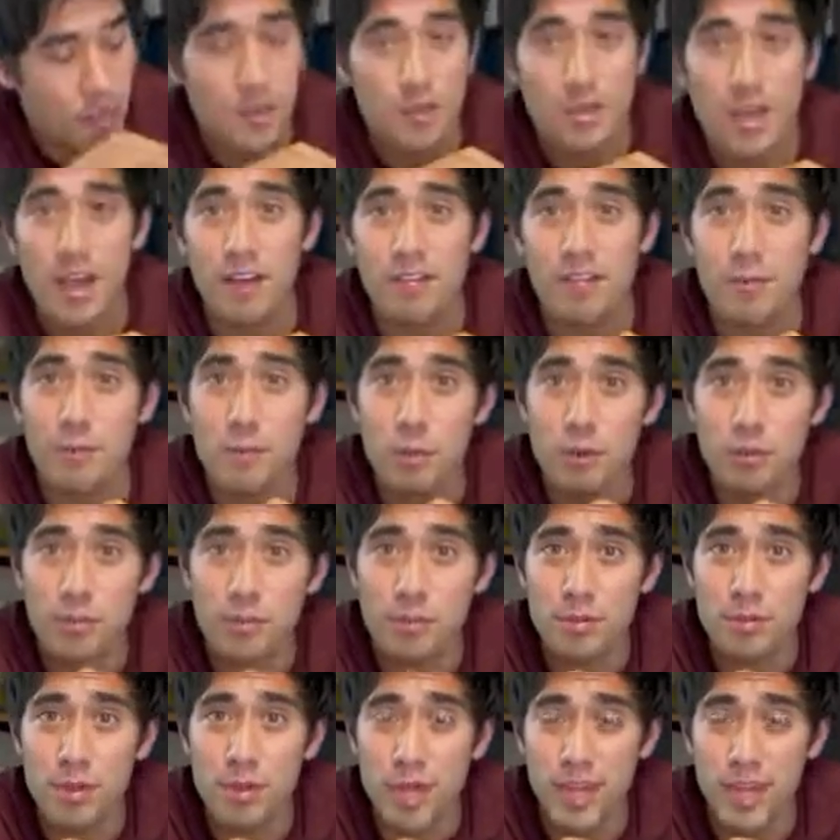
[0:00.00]
You have them
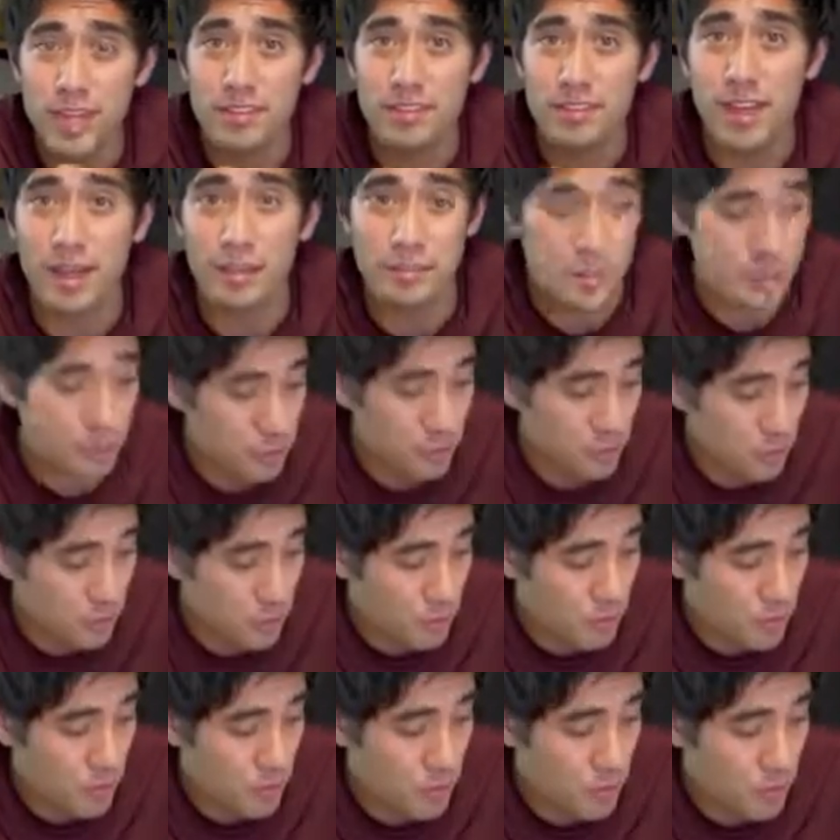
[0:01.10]
multiply it times 2.
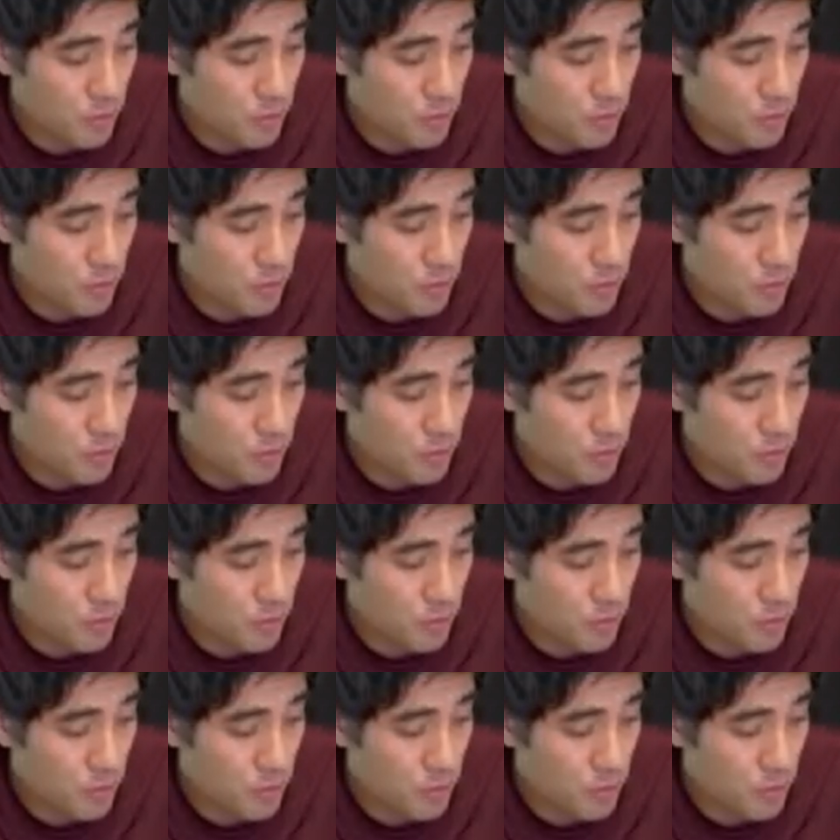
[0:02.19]
Take